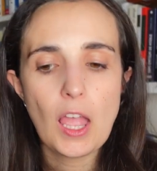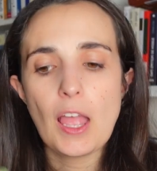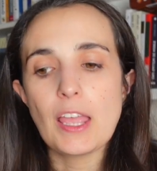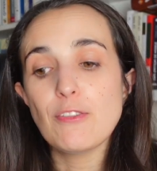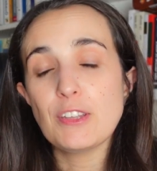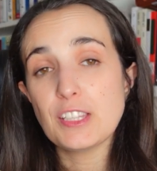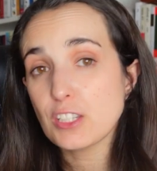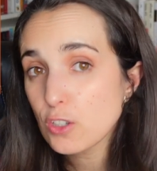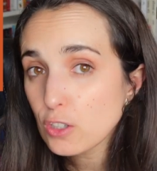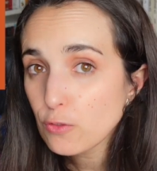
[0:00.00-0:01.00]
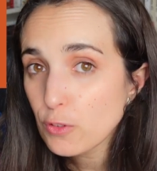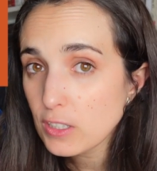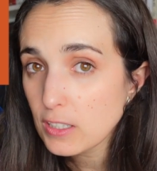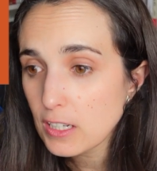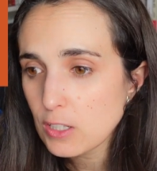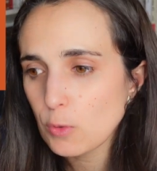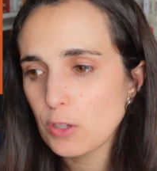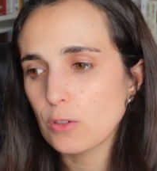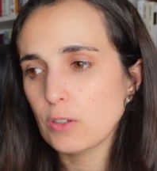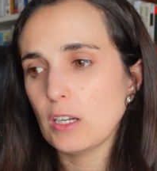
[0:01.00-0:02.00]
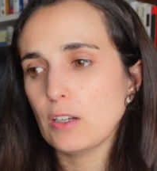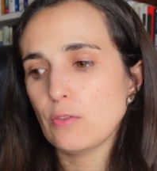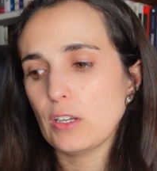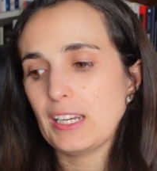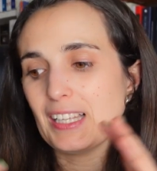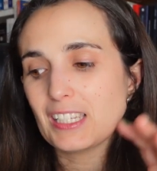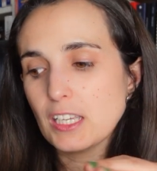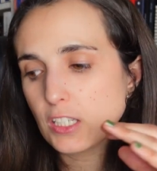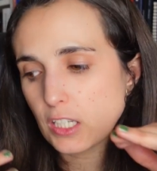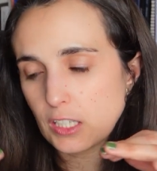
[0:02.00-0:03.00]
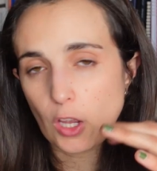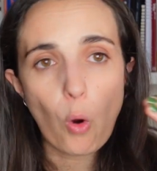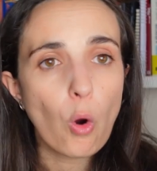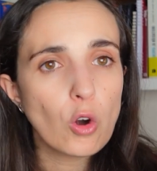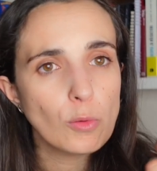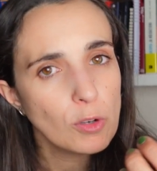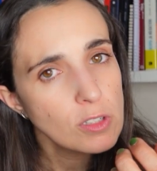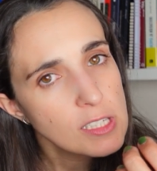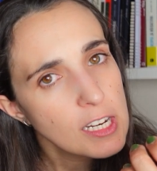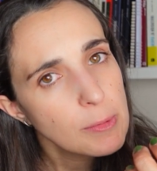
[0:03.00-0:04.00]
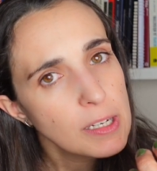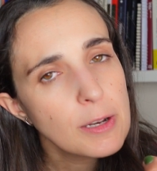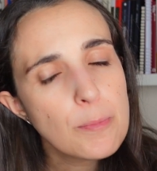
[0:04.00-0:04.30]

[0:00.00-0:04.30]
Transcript: If it is not fertilized, we don't have any change in the hormones level,